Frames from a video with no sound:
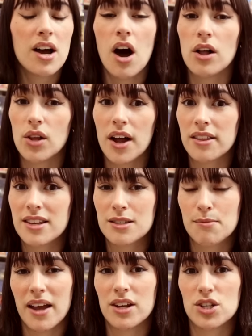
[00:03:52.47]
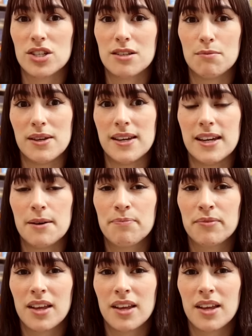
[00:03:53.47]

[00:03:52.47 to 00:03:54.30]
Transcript: A lot of this might just be